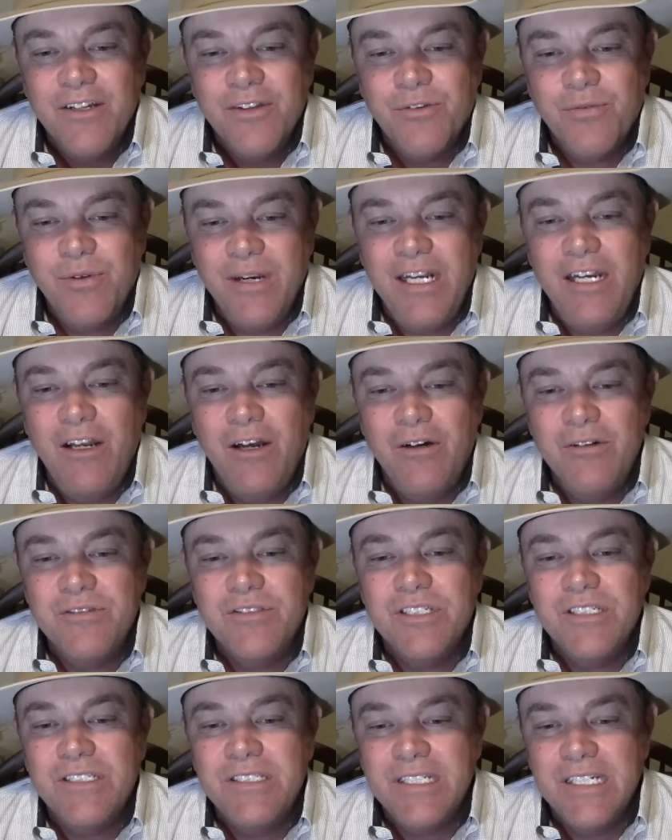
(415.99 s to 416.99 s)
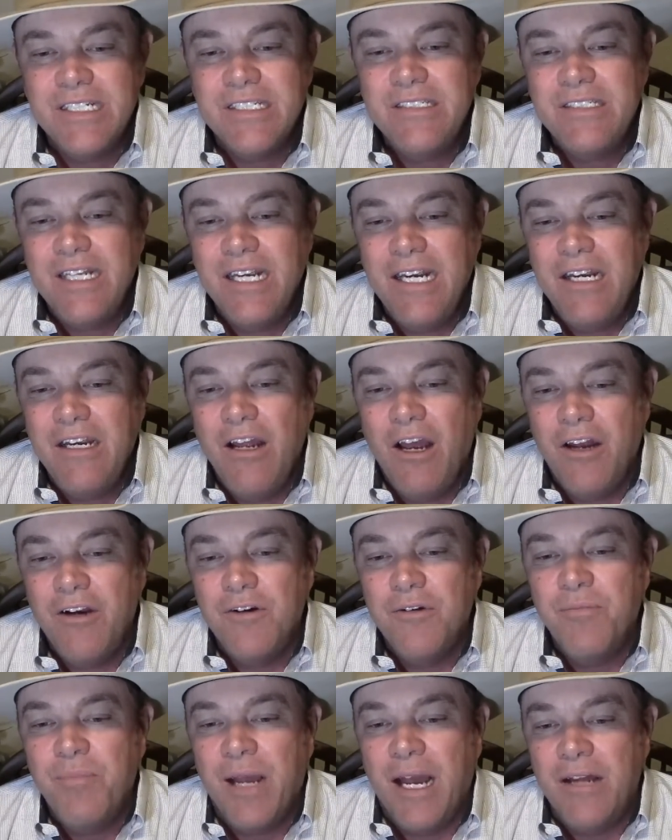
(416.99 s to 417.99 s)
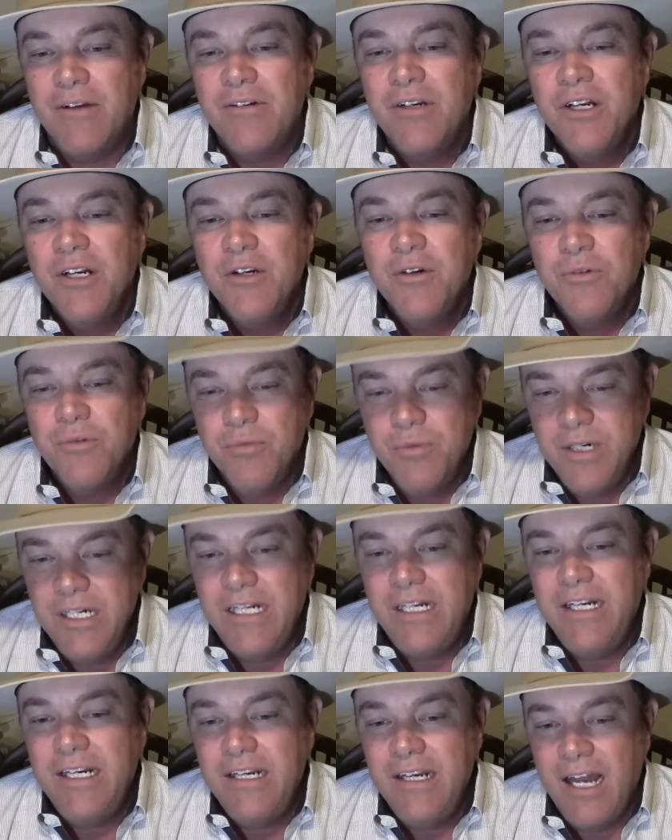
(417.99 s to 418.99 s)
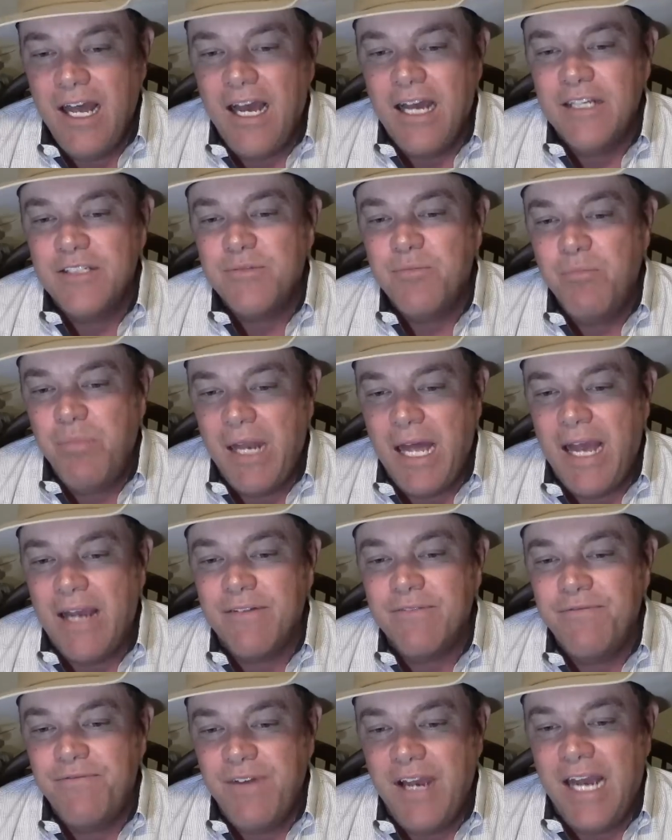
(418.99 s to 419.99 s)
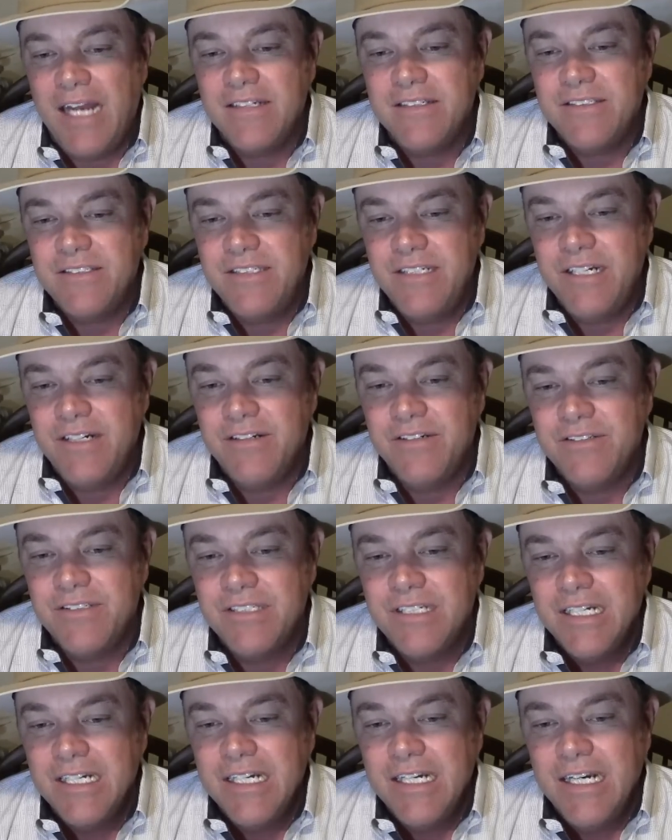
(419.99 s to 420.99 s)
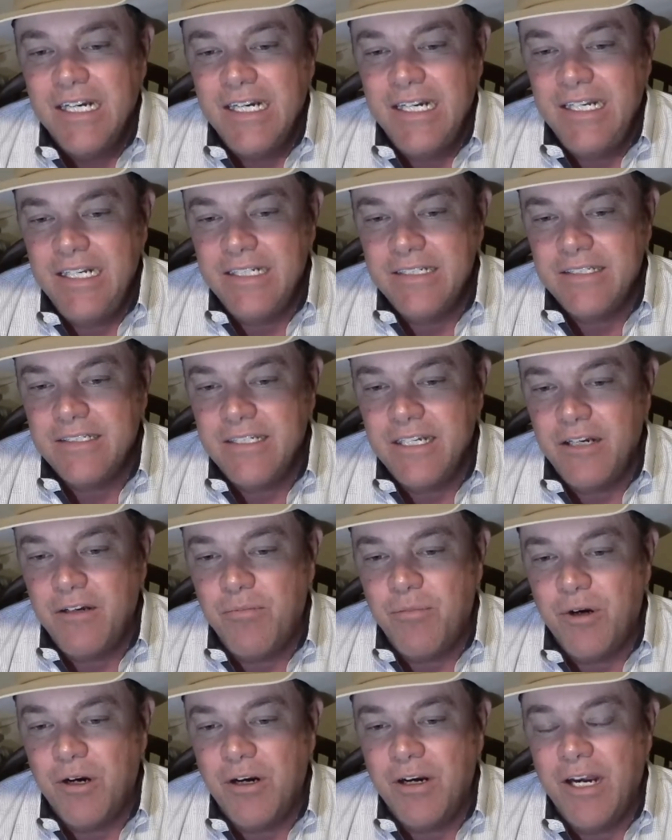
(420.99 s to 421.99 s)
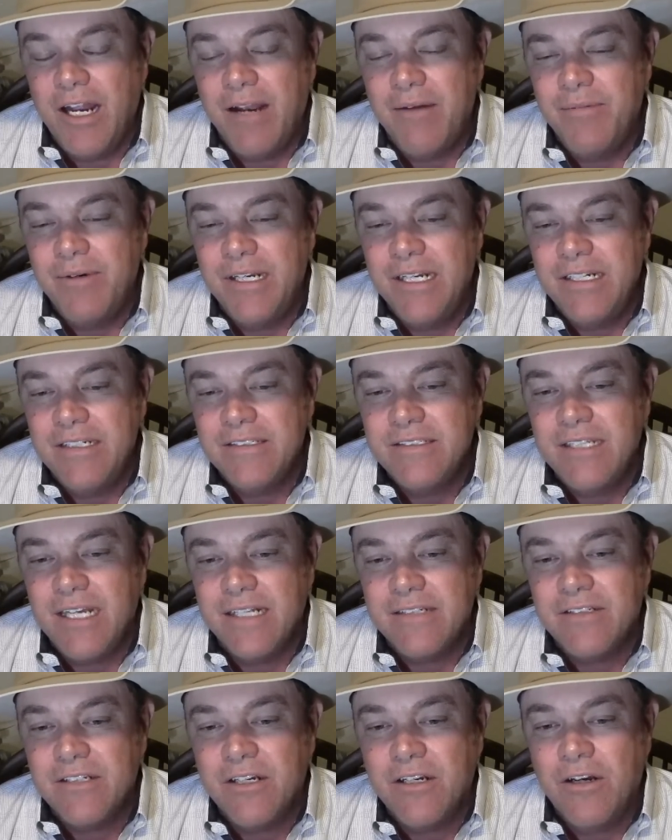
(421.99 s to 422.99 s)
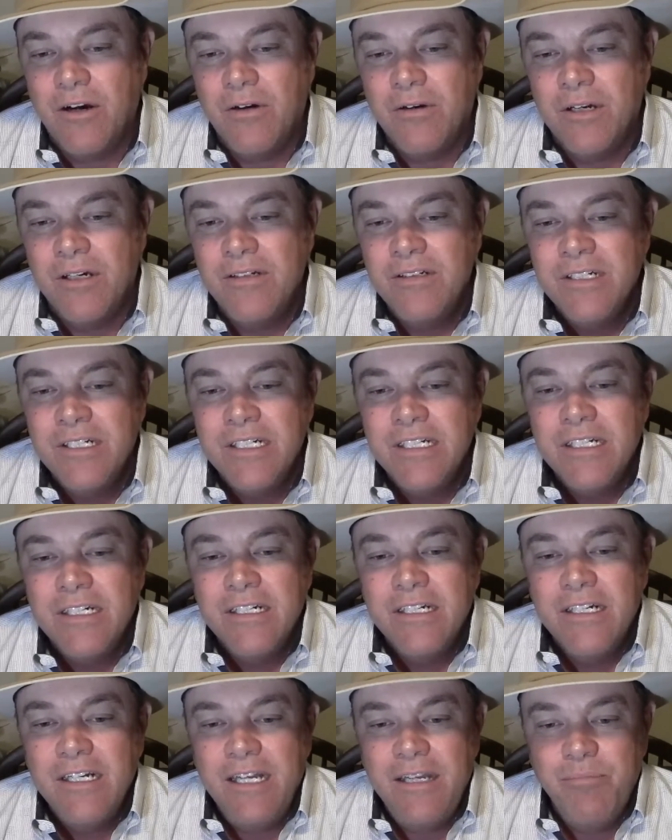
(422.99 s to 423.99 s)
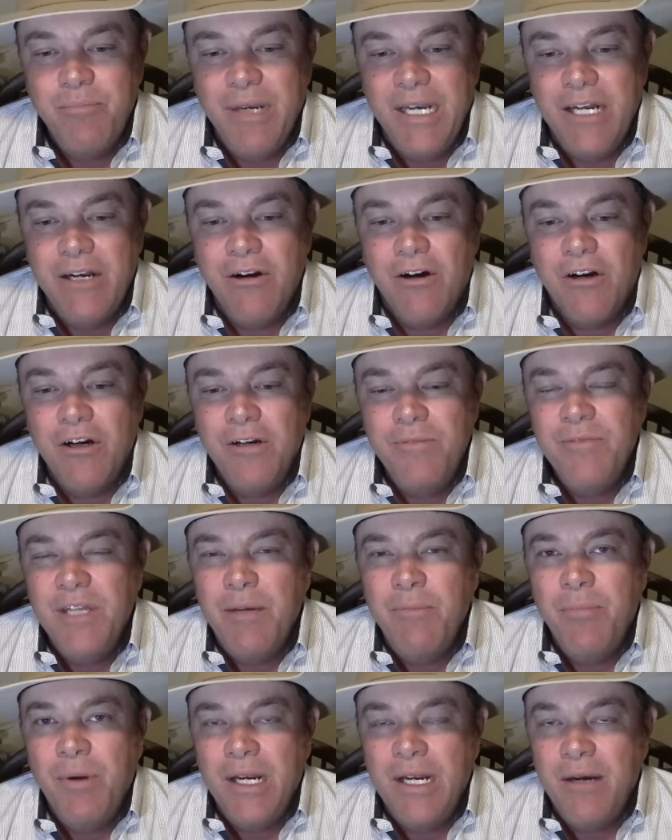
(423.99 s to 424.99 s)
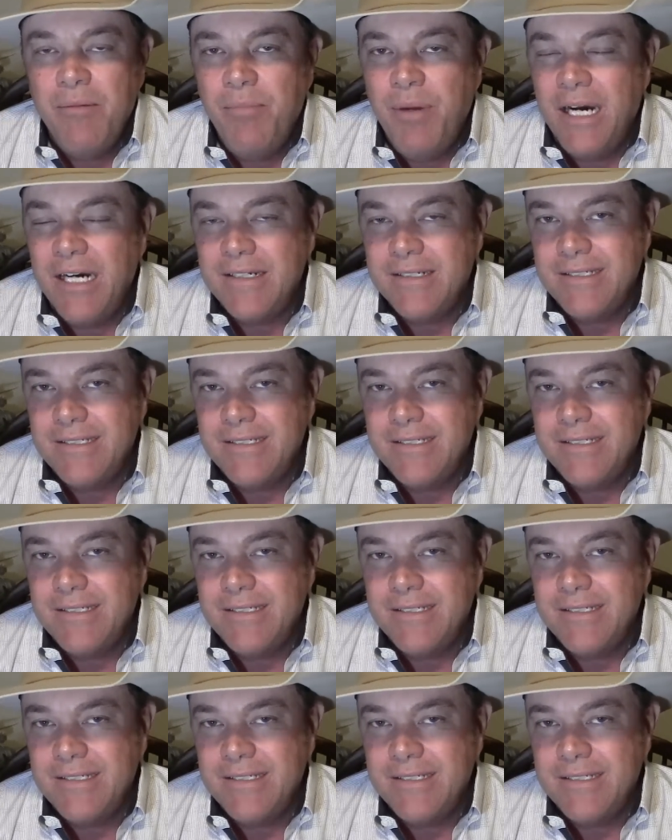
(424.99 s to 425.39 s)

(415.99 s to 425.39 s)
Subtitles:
Three loads of 1,600-pound, really nice black fat steers at his sale barn in Aberdeen, South Dakota. They bid on them. They bring a buck